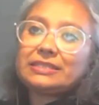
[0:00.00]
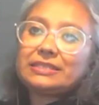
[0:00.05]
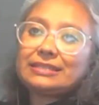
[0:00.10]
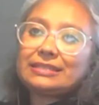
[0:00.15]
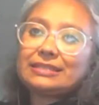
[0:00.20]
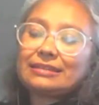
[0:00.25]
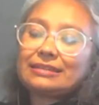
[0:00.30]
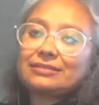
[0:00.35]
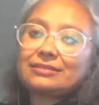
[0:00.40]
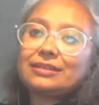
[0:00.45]

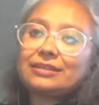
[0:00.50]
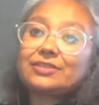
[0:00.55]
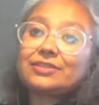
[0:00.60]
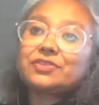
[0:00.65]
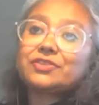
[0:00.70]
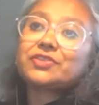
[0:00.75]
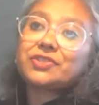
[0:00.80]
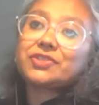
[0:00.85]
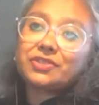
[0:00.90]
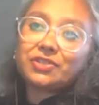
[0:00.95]
sector as
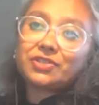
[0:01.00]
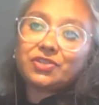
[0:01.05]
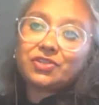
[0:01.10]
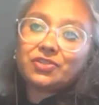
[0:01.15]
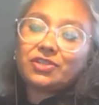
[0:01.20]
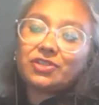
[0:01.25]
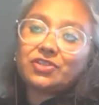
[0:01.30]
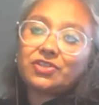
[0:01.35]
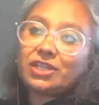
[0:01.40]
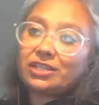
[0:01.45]
a researcher
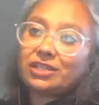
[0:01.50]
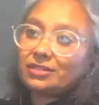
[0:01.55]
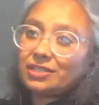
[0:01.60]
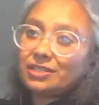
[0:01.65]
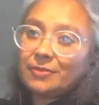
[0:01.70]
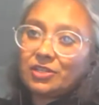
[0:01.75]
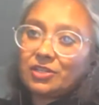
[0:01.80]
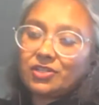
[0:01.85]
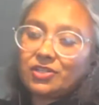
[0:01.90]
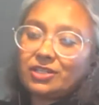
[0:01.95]
and gender
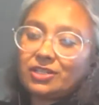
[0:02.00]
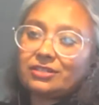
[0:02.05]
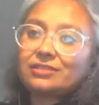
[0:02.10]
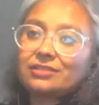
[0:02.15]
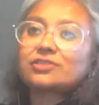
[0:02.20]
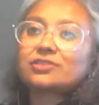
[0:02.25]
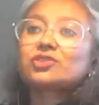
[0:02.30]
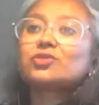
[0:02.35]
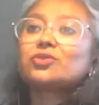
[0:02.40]
specialist.